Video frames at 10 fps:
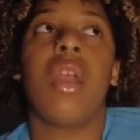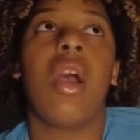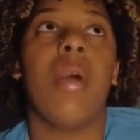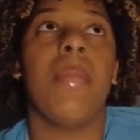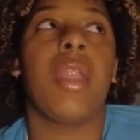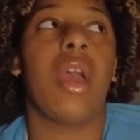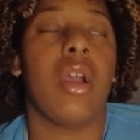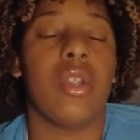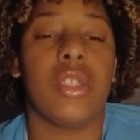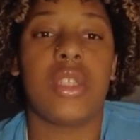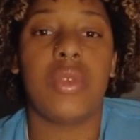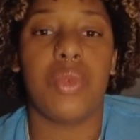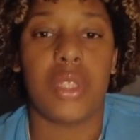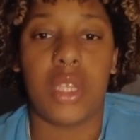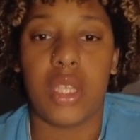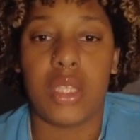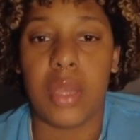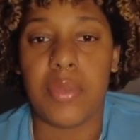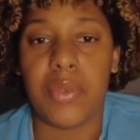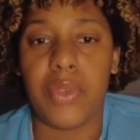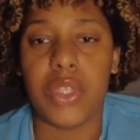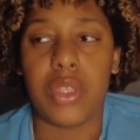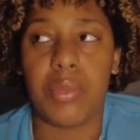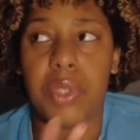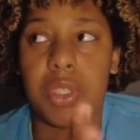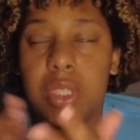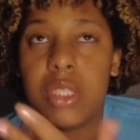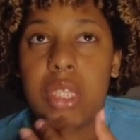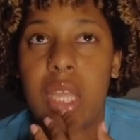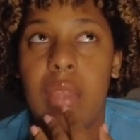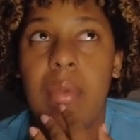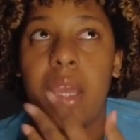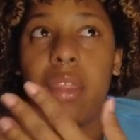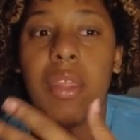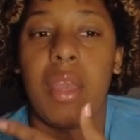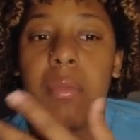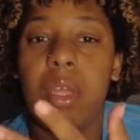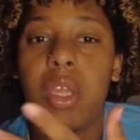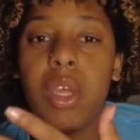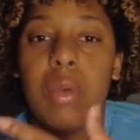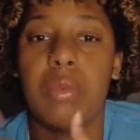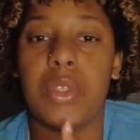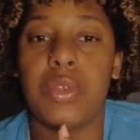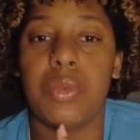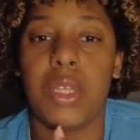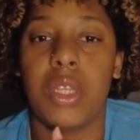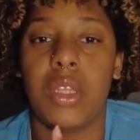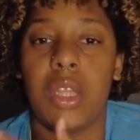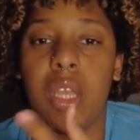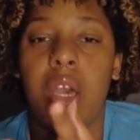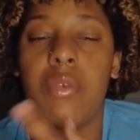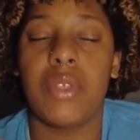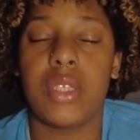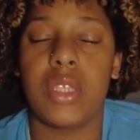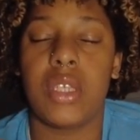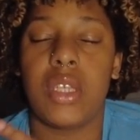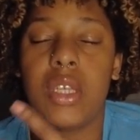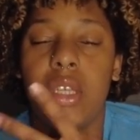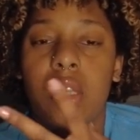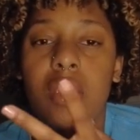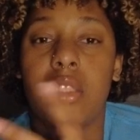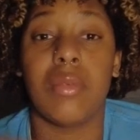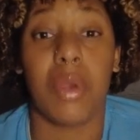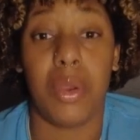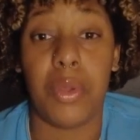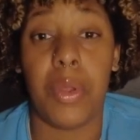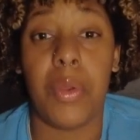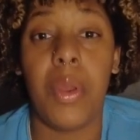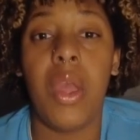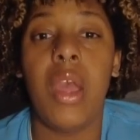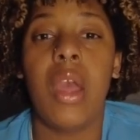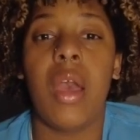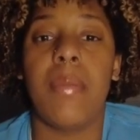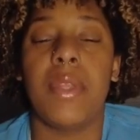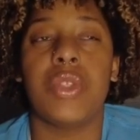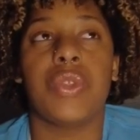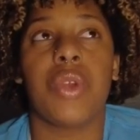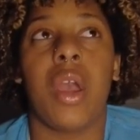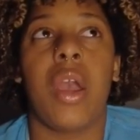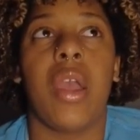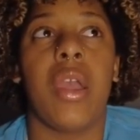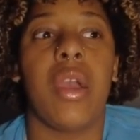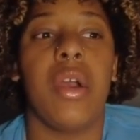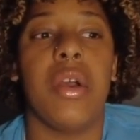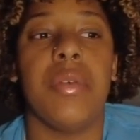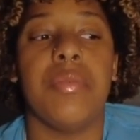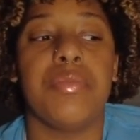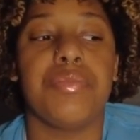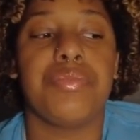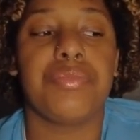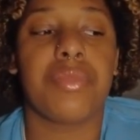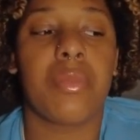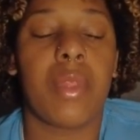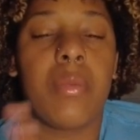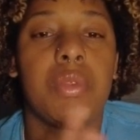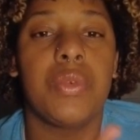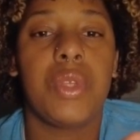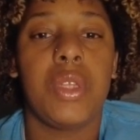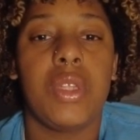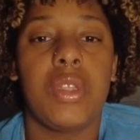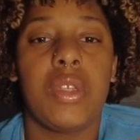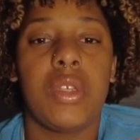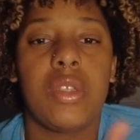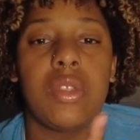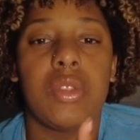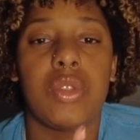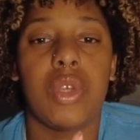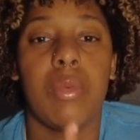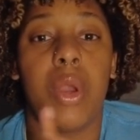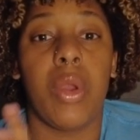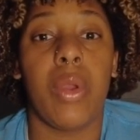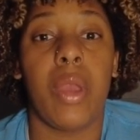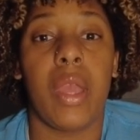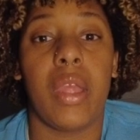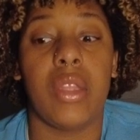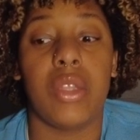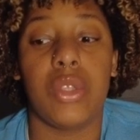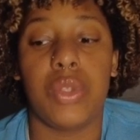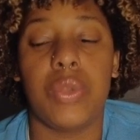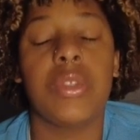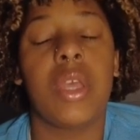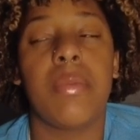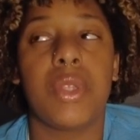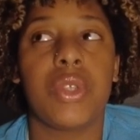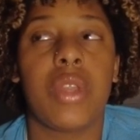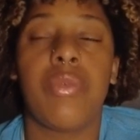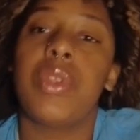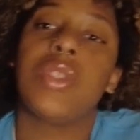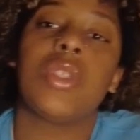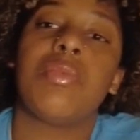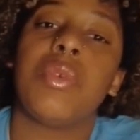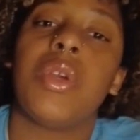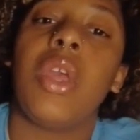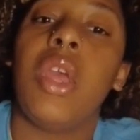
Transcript: And I honestly was going to attempt to finish the book today, but I think I'm going to go between, like, obviously tomorrow, I'm going to try, between tomorrow and Tuesday, I'm going to try to finish this book.